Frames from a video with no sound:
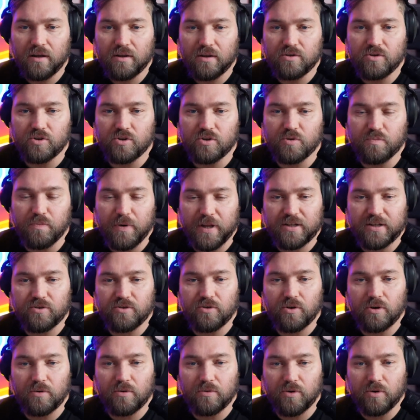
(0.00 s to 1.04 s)
to split
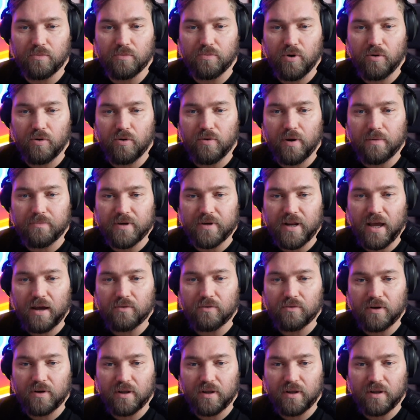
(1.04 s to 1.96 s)
your program down,